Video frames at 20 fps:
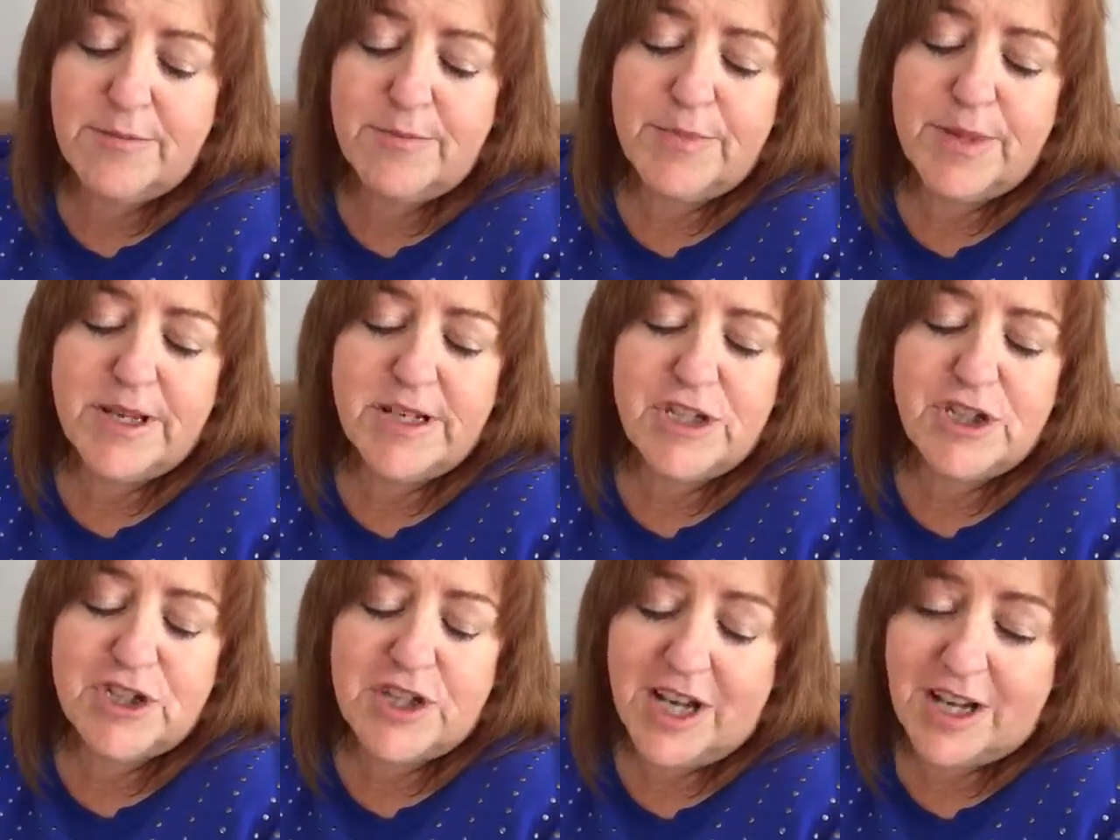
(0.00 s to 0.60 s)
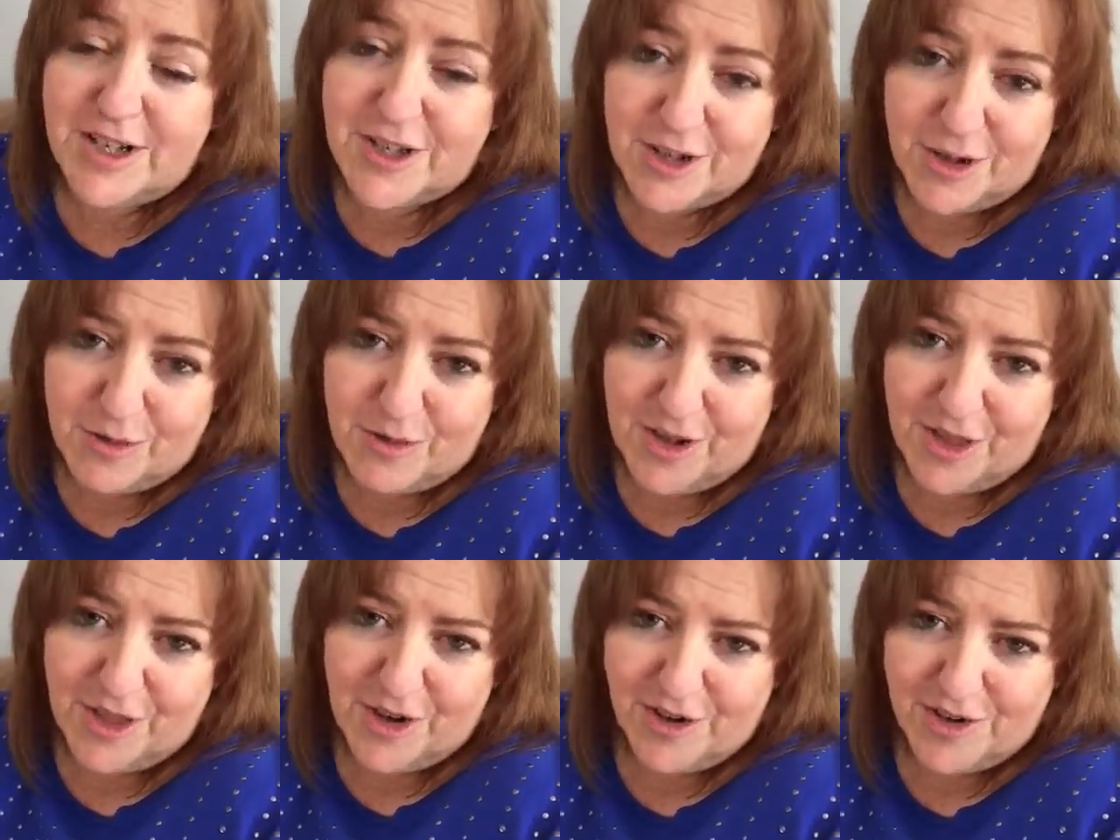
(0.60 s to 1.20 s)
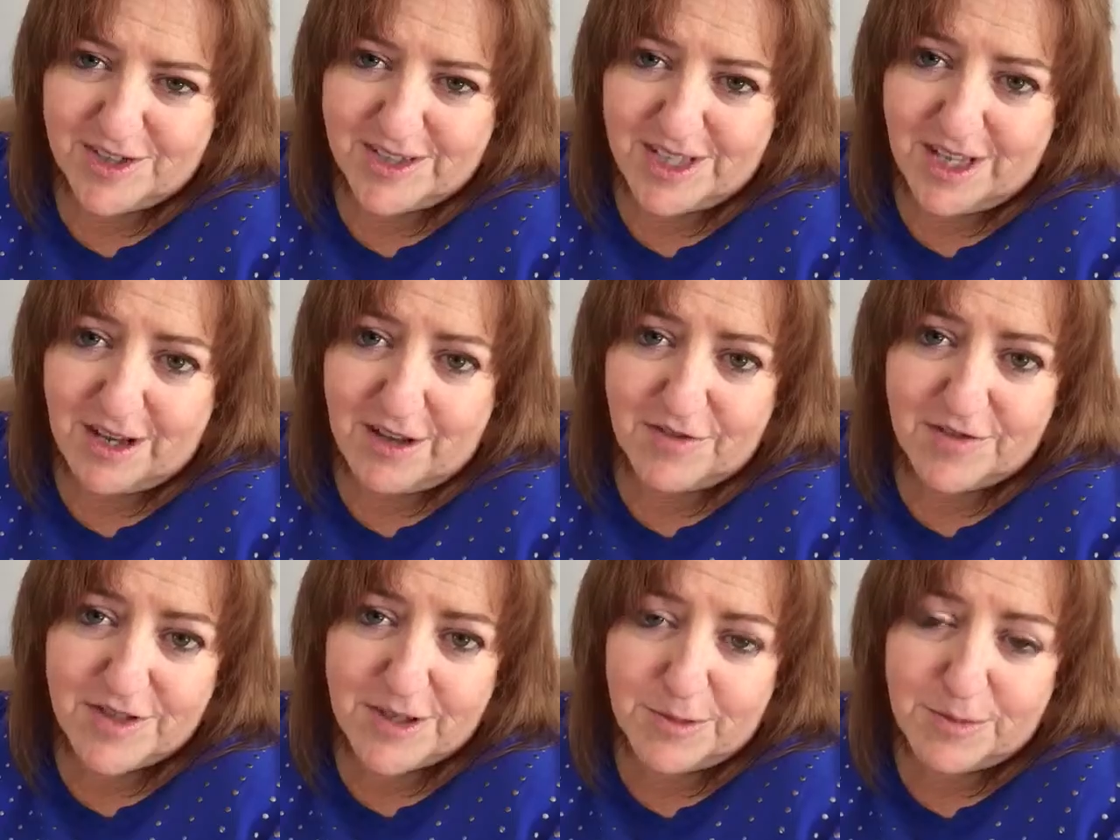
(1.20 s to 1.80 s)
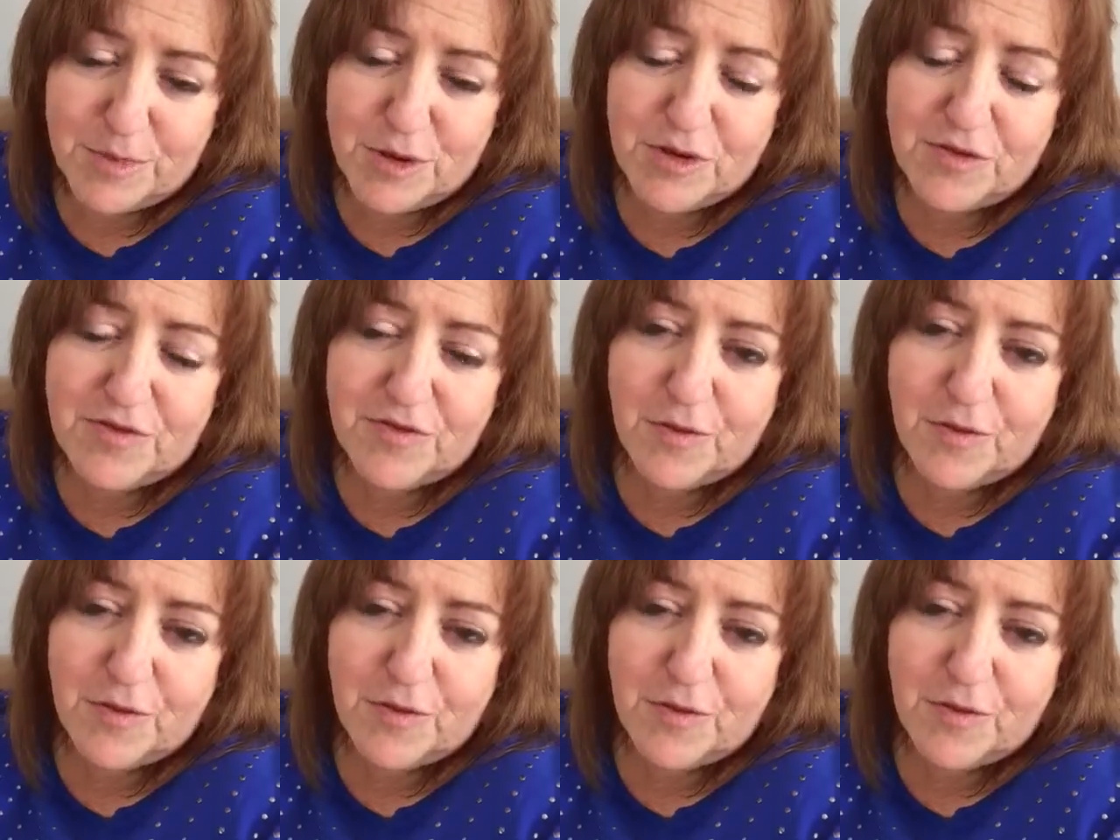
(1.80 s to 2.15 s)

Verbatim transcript: be gentle with yourself to move